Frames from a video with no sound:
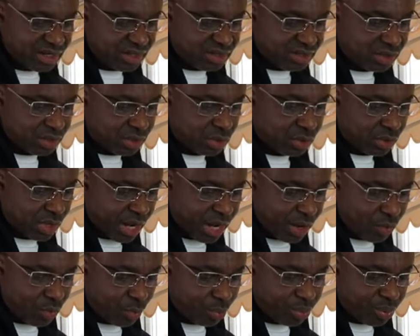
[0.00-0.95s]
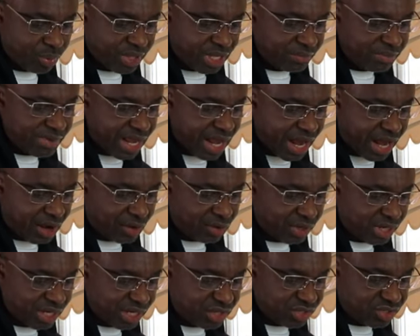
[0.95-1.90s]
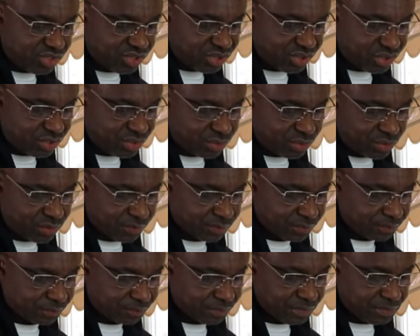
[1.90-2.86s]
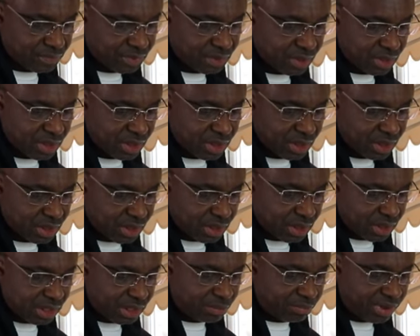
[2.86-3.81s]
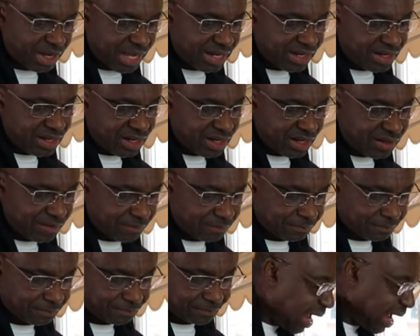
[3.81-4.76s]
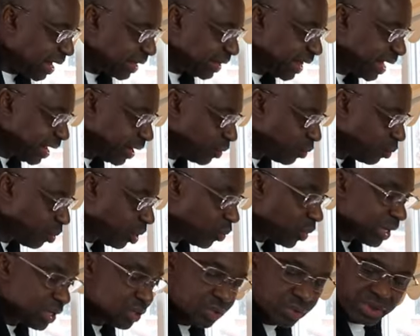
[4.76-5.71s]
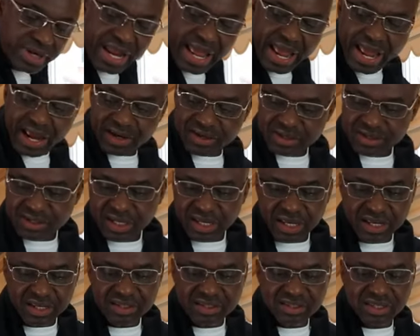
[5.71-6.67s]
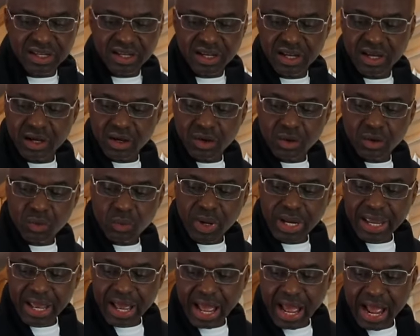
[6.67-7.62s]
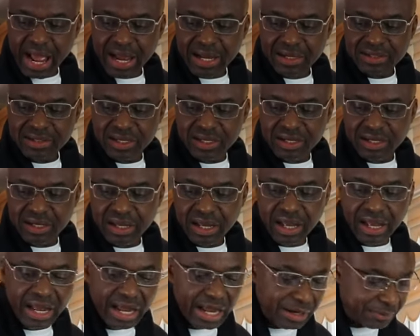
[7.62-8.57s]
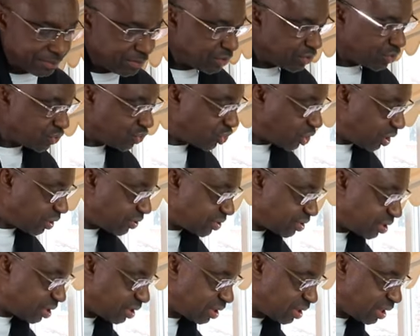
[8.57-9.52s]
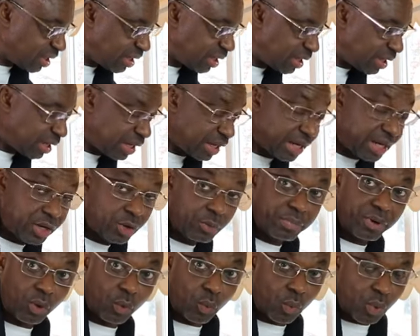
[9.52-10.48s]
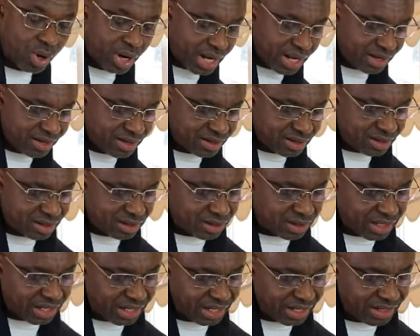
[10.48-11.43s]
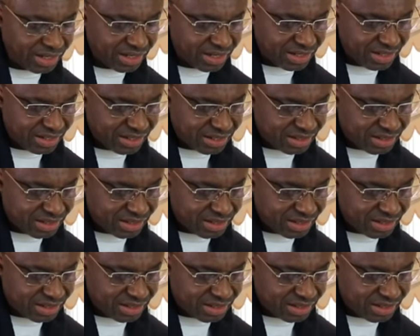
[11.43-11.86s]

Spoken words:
So we'll put them now into the blender. And then what we do next is we add just a little bit of water, okay?